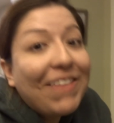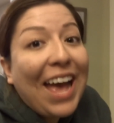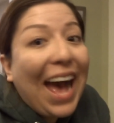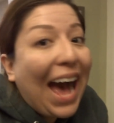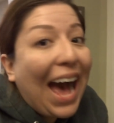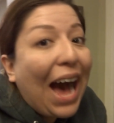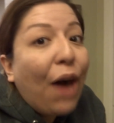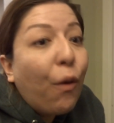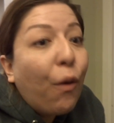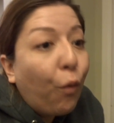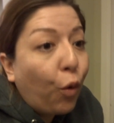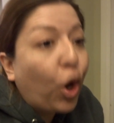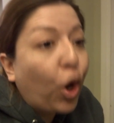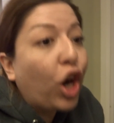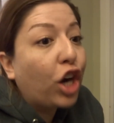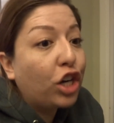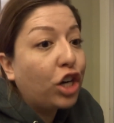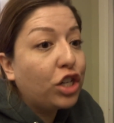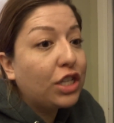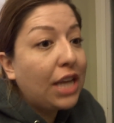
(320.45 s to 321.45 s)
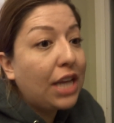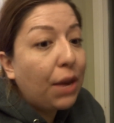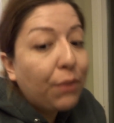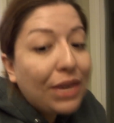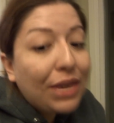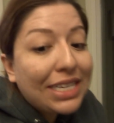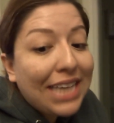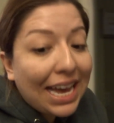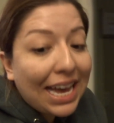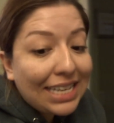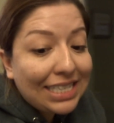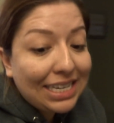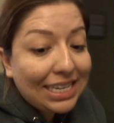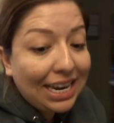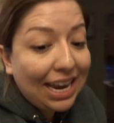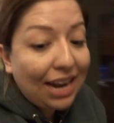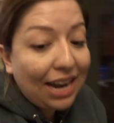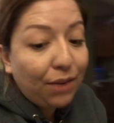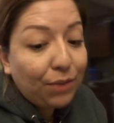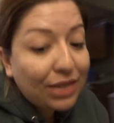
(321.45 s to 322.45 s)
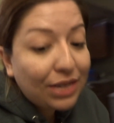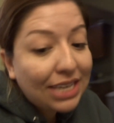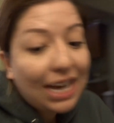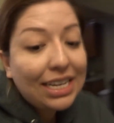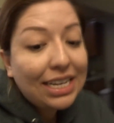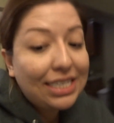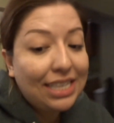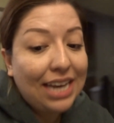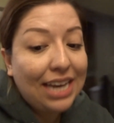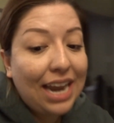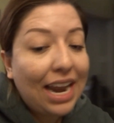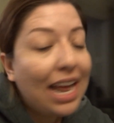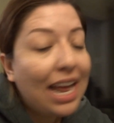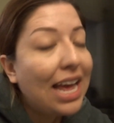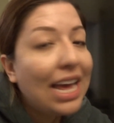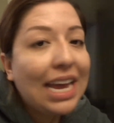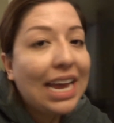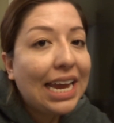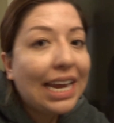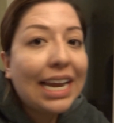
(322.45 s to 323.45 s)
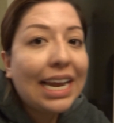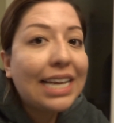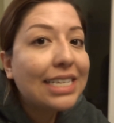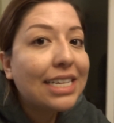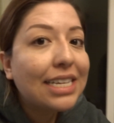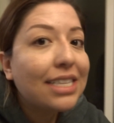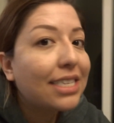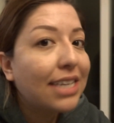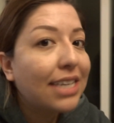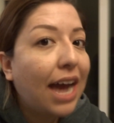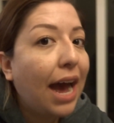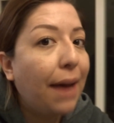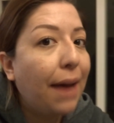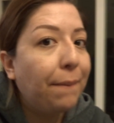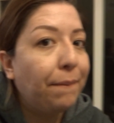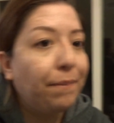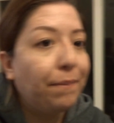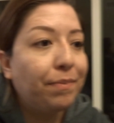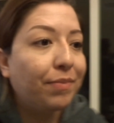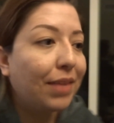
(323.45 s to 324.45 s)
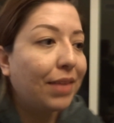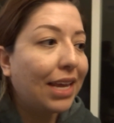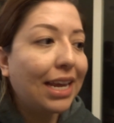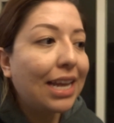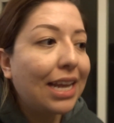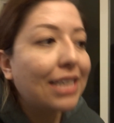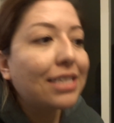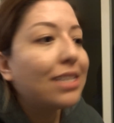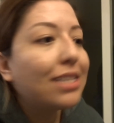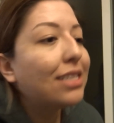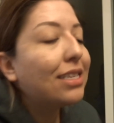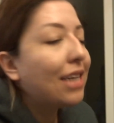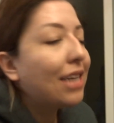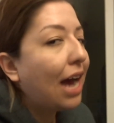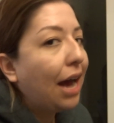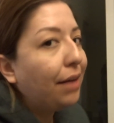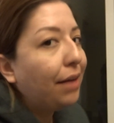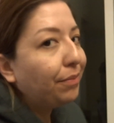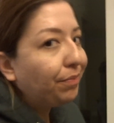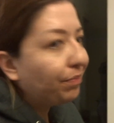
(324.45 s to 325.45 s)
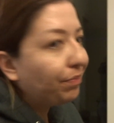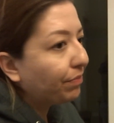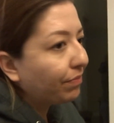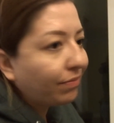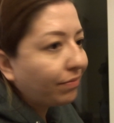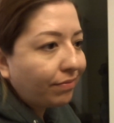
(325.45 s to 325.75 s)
hours, and we tested it. We tested it. He doesn't stop. He doesn't stop.